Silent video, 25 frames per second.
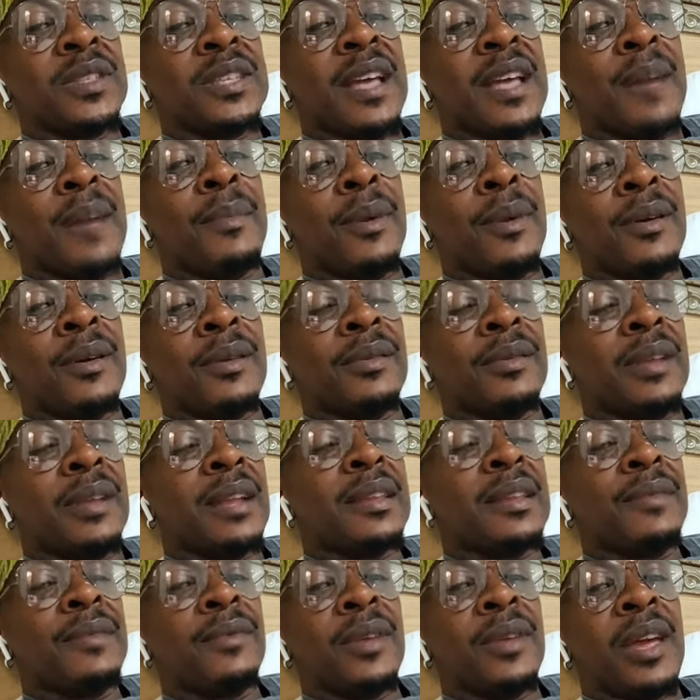i not
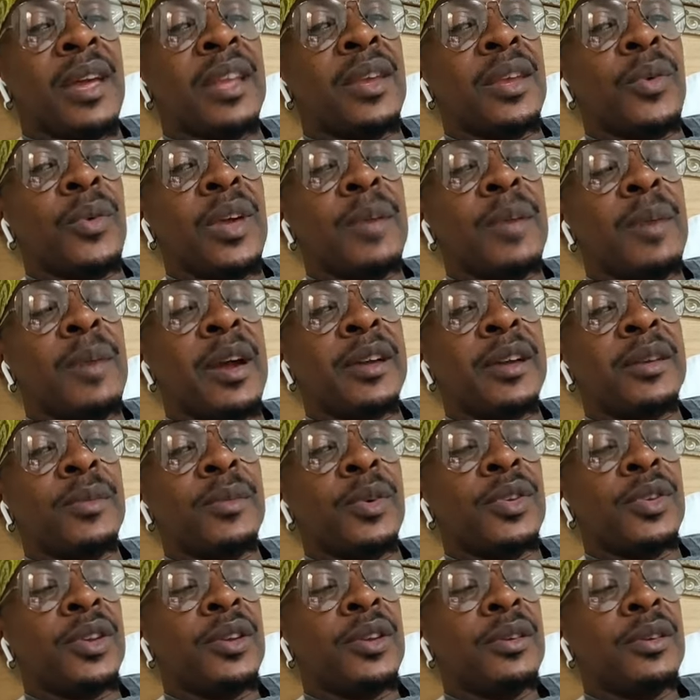even anywhere borrow the money.